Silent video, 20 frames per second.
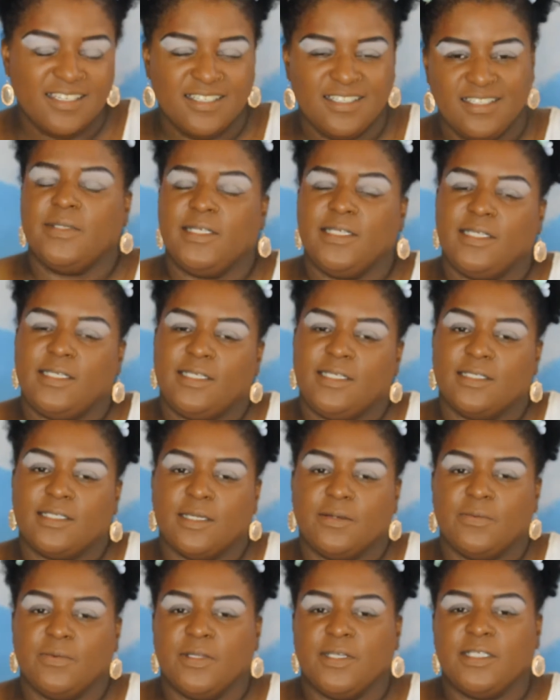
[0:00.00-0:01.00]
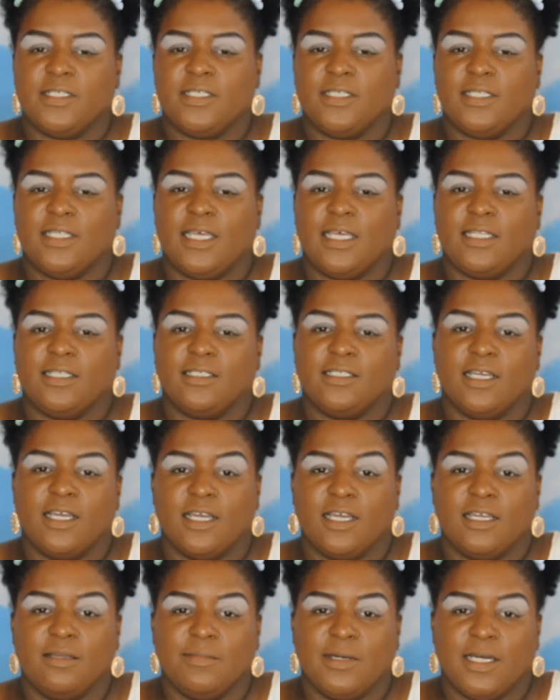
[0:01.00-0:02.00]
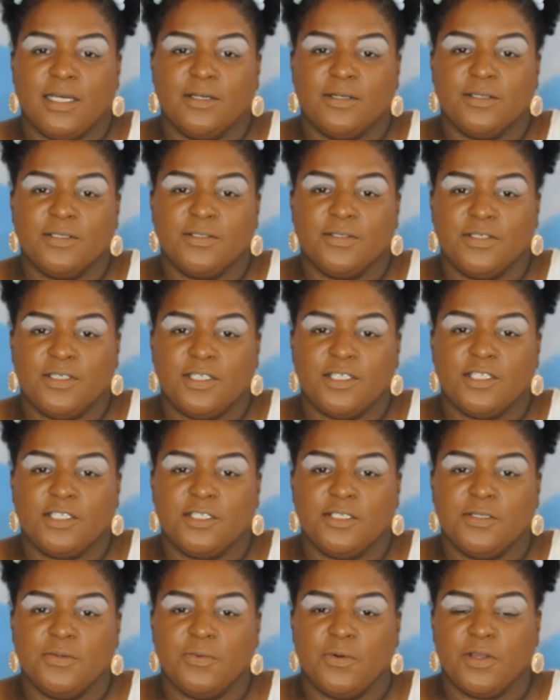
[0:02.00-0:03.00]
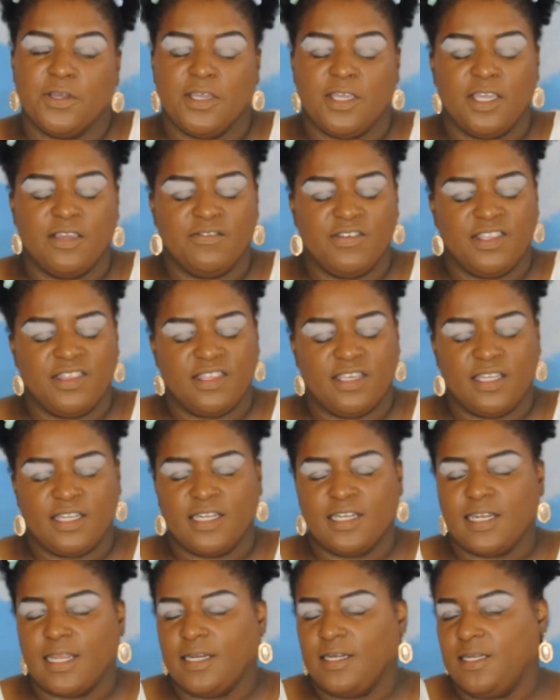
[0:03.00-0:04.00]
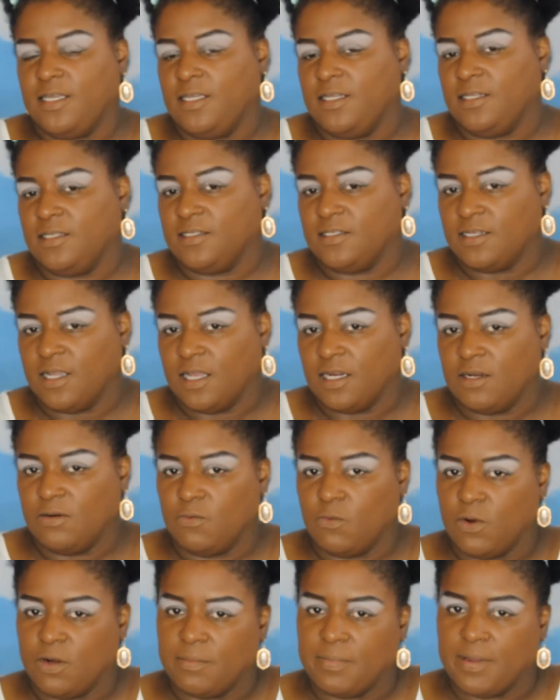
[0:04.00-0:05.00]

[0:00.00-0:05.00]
What it is, I run into that time-honored tradition where everything that I need is not in one